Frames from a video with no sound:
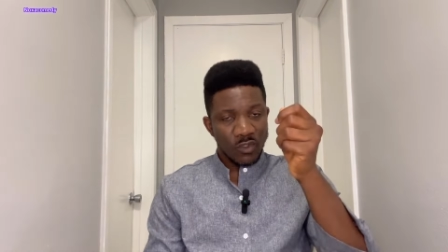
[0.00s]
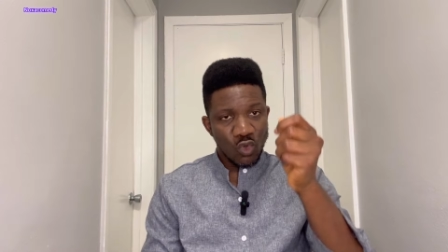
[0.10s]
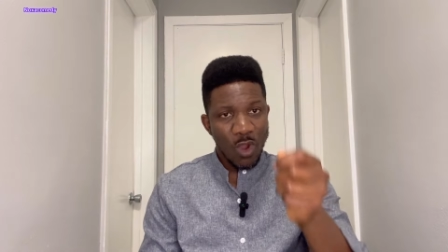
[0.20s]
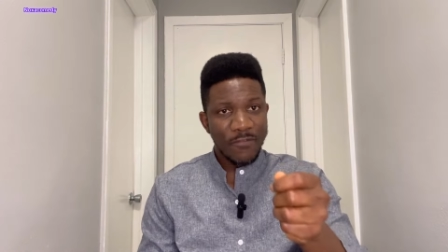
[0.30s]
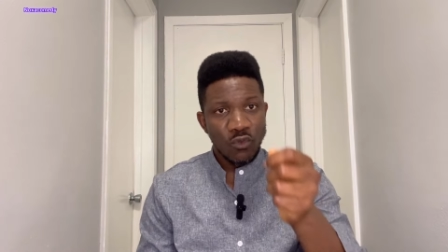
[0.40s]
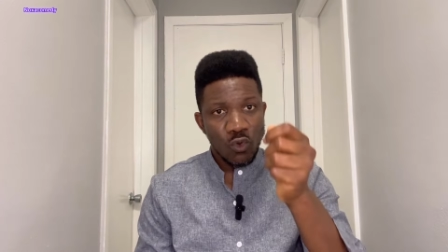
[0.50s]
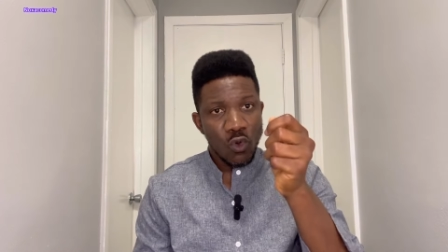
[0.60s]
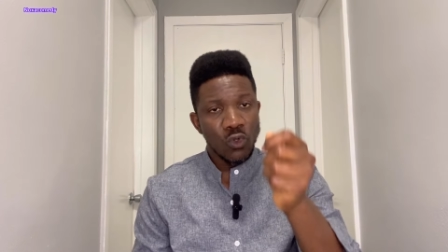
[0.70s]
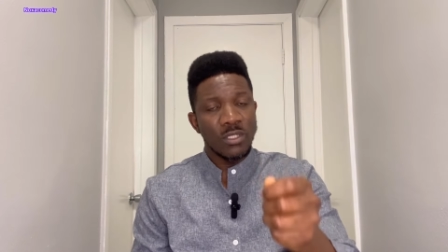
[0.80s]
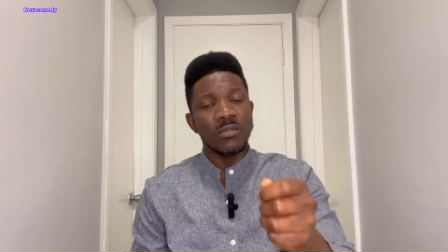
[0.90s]
you have to
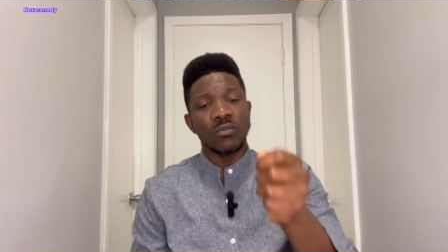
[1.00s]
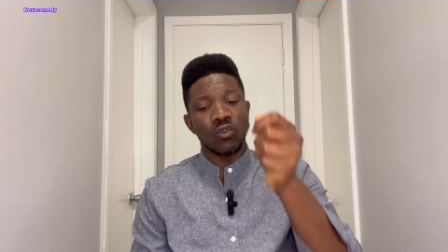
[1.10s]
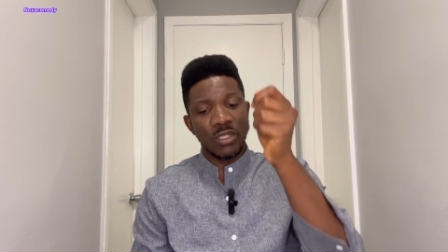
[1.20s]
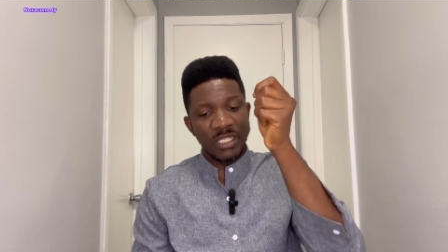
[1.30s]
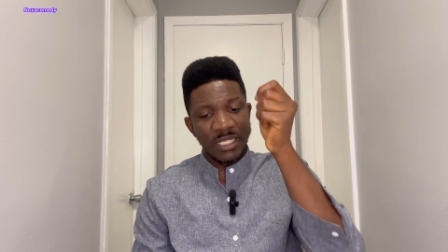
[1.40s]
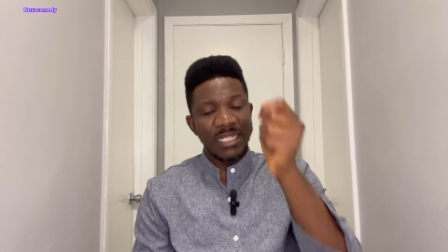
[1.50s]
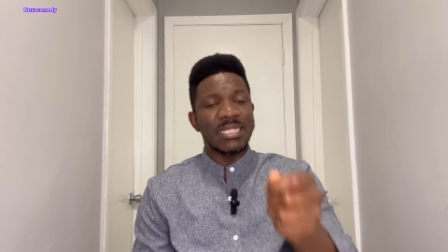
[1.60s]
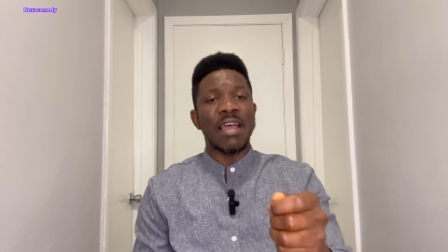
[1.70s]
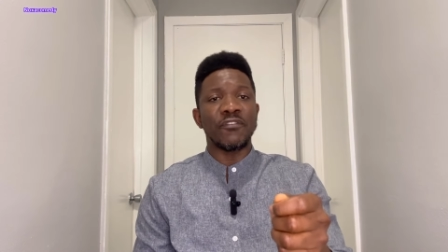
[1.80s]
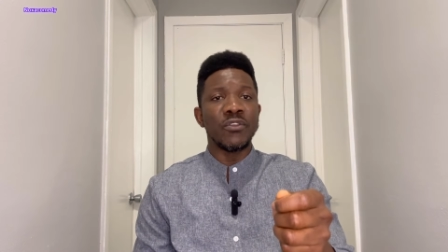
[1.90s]
go to the
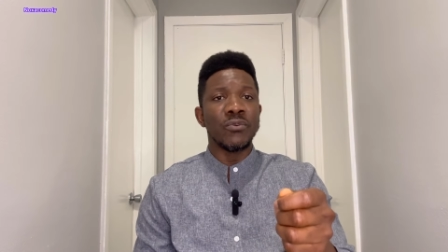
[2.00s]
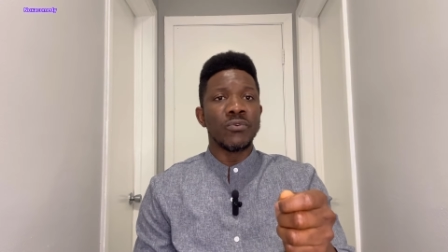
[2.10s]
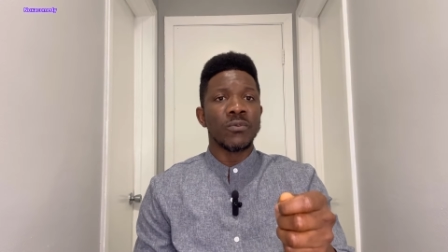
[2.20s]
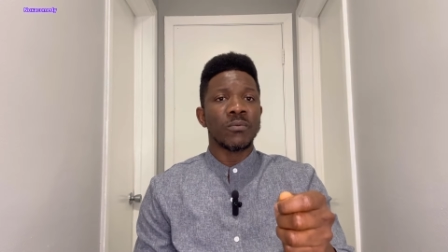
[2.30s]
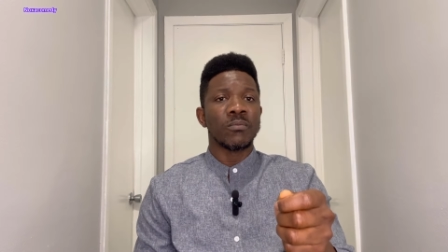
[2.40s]
interview,